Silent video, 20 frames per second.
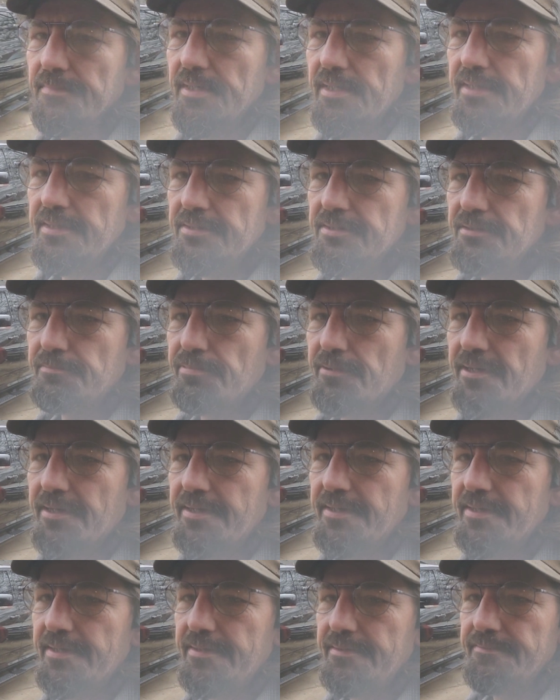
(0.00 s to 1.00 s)
Ain't she
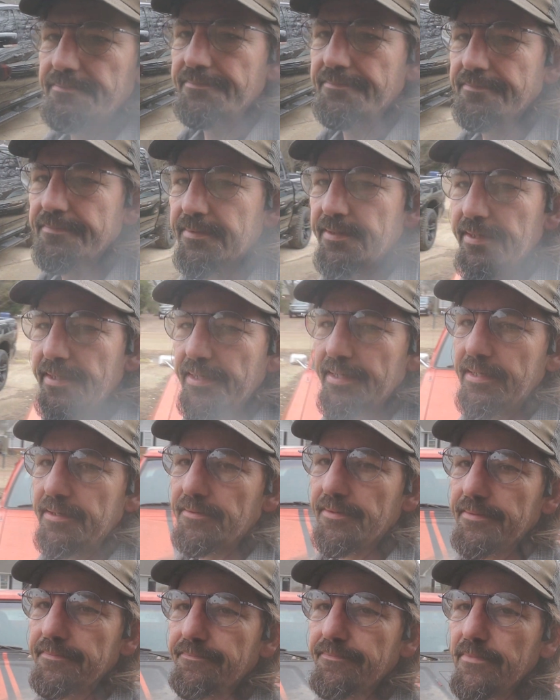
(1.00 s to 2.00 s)
pretty?
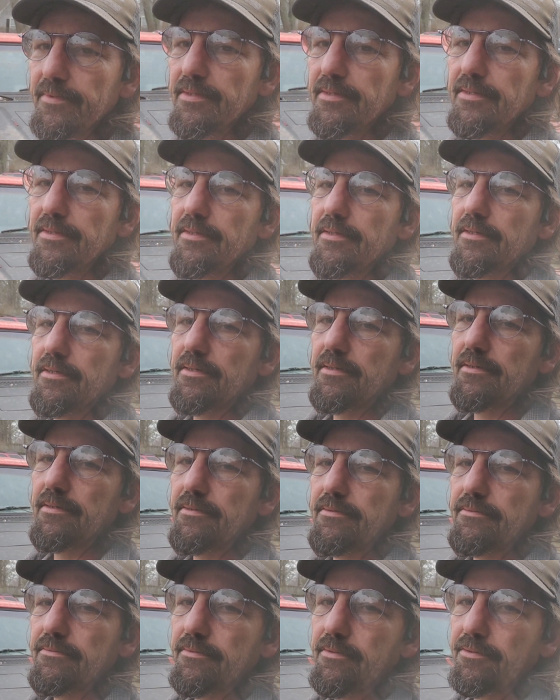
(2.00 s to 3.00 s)
Anyway,
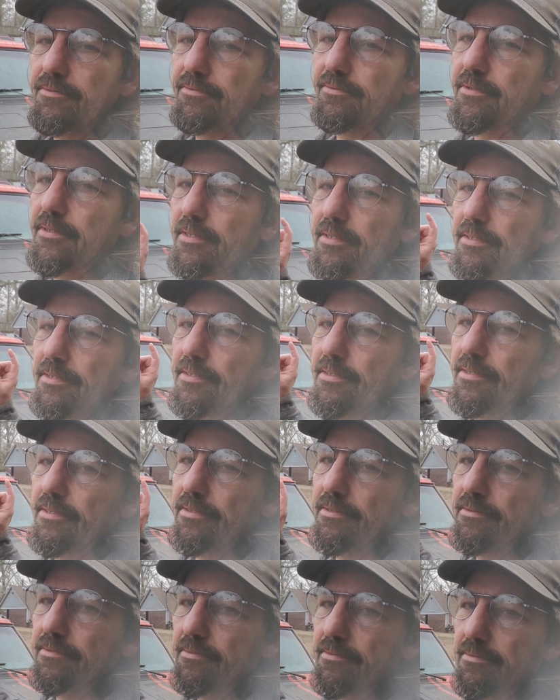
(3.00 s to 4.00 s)
we'll be working
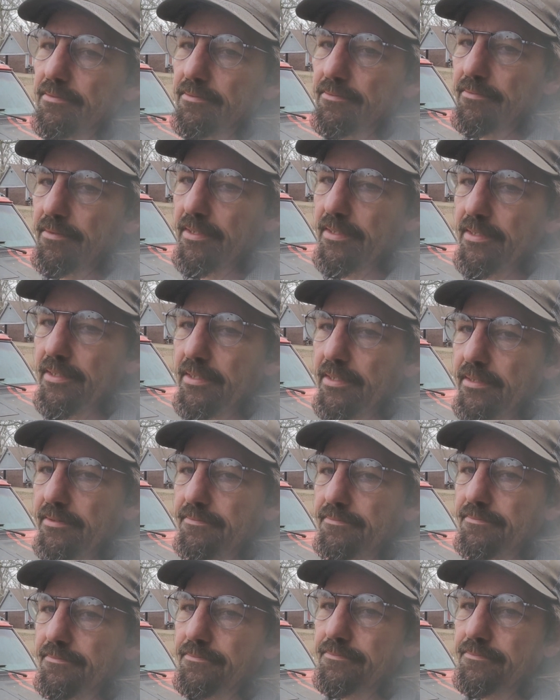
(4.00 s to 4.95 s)
on red today.